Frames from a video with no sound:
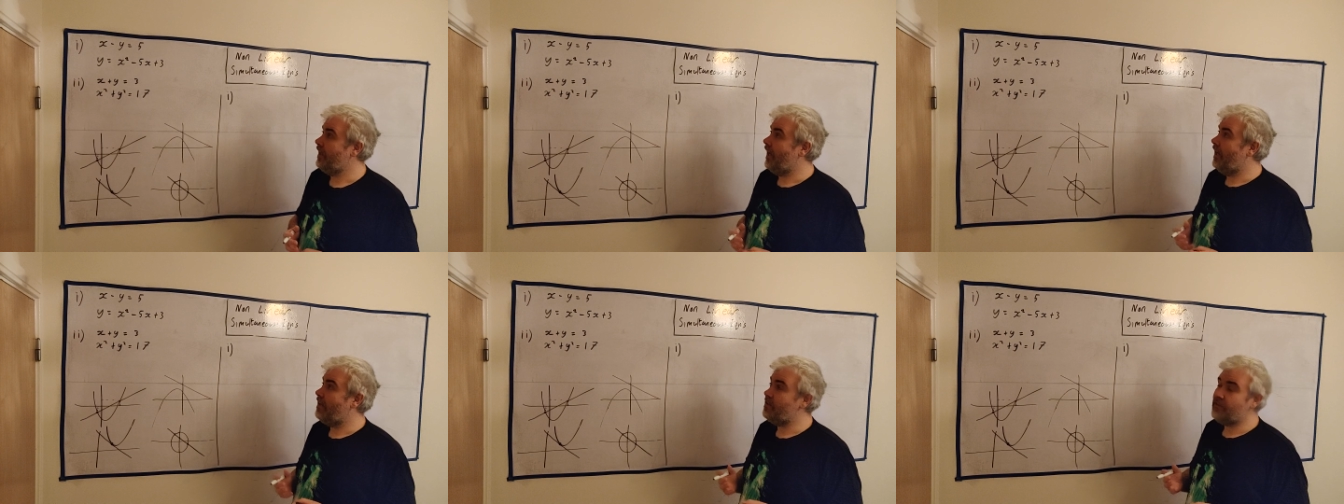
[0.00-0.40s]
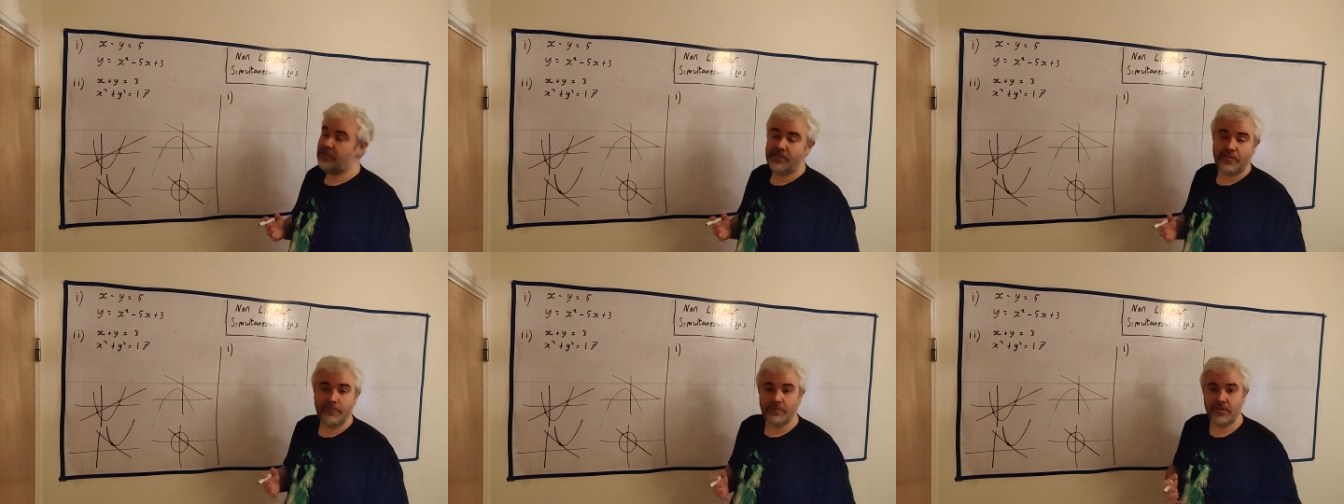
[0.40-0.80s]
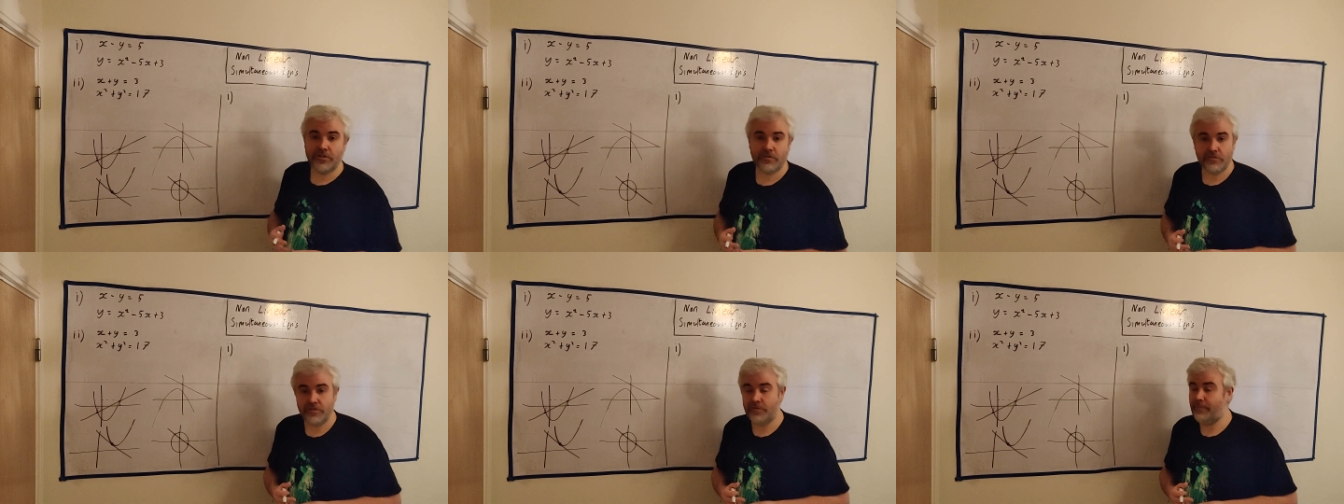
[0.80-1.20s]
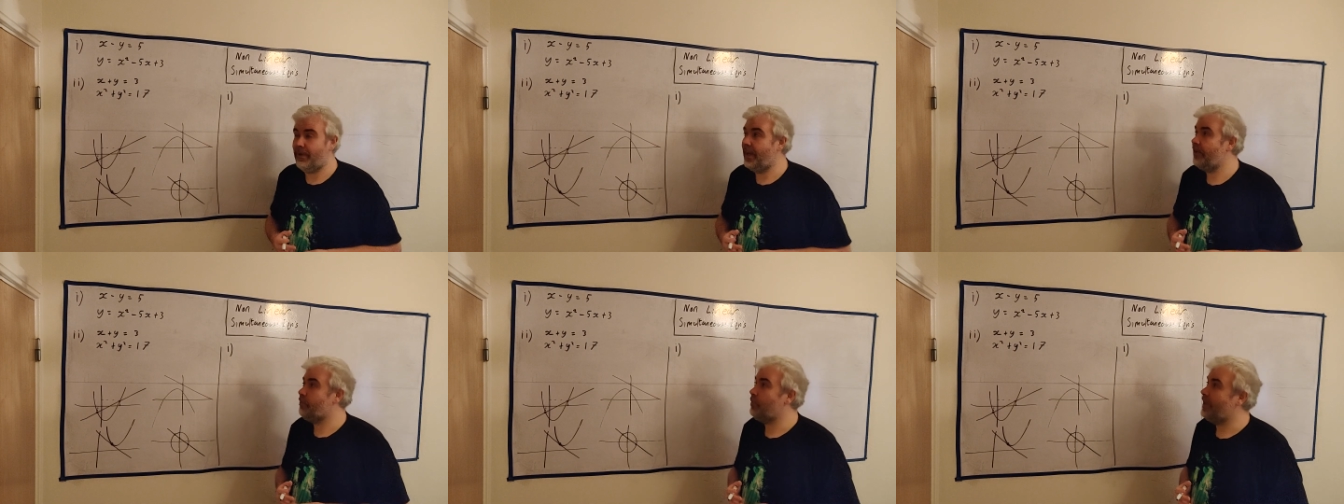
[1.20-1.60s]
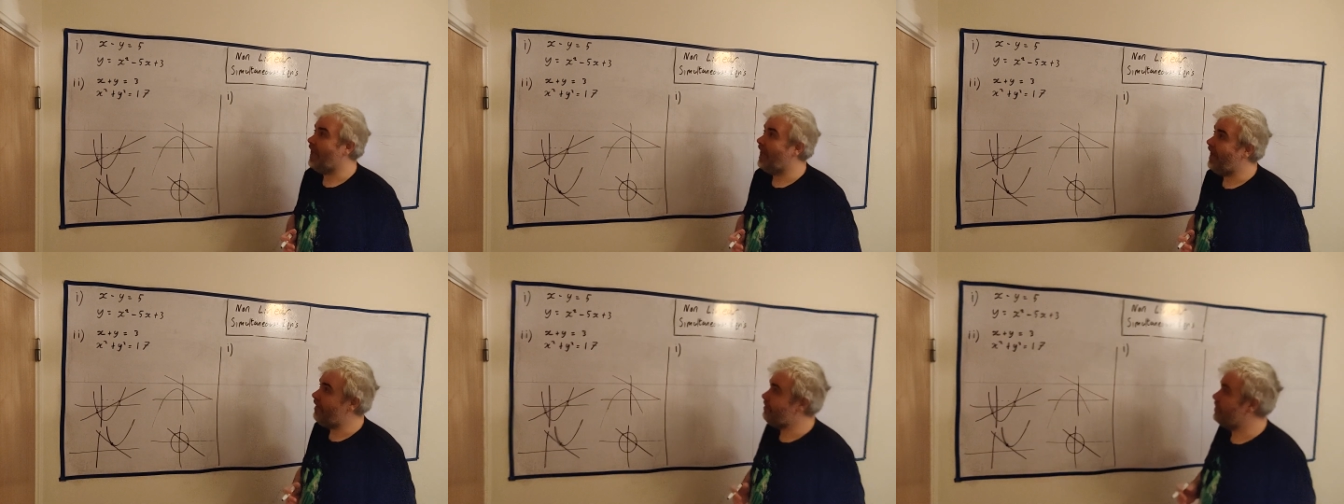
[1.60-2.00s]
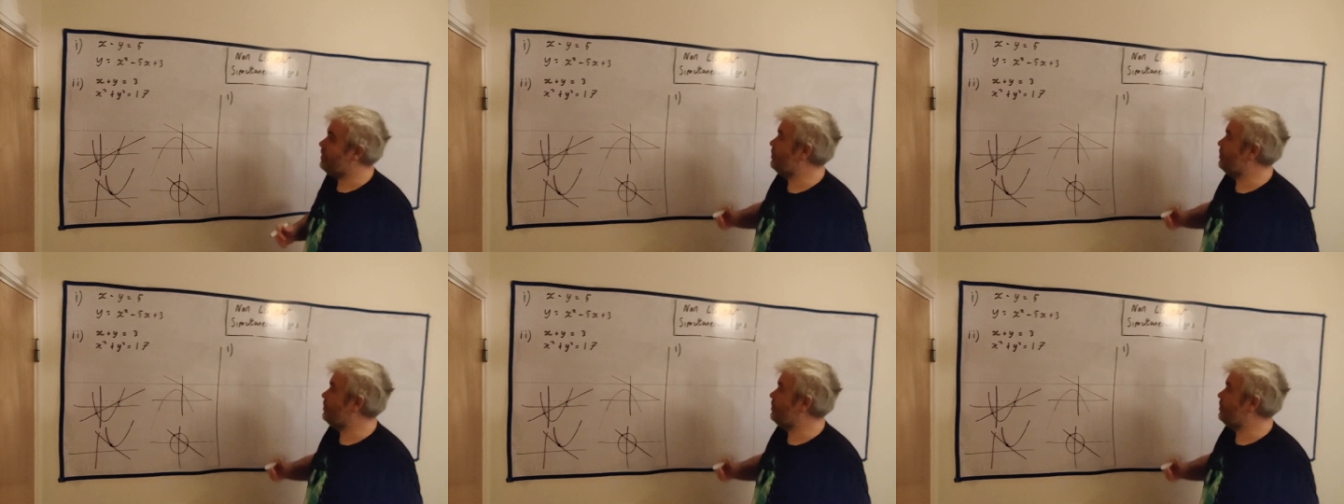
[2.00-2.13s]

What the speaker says: And it's the substitution method we have to